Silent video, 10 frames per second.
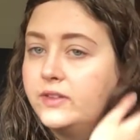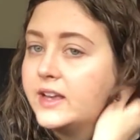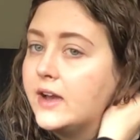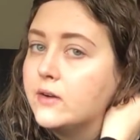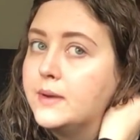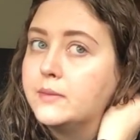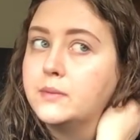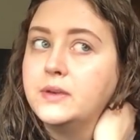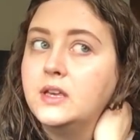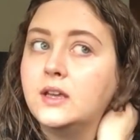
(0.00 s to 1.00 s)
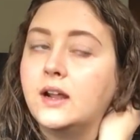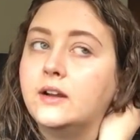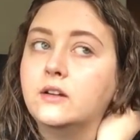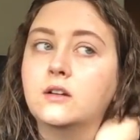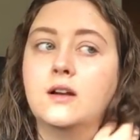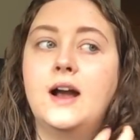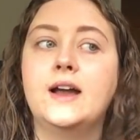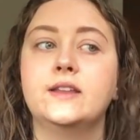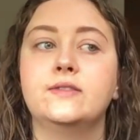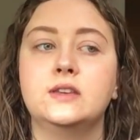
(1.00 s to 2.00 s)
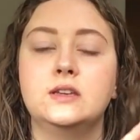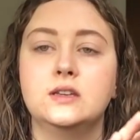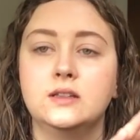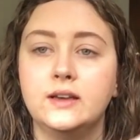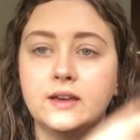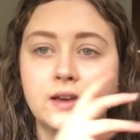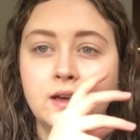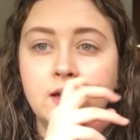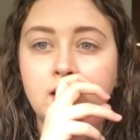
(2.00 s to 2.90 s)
Like, I remember being an undergrad and thinking, like,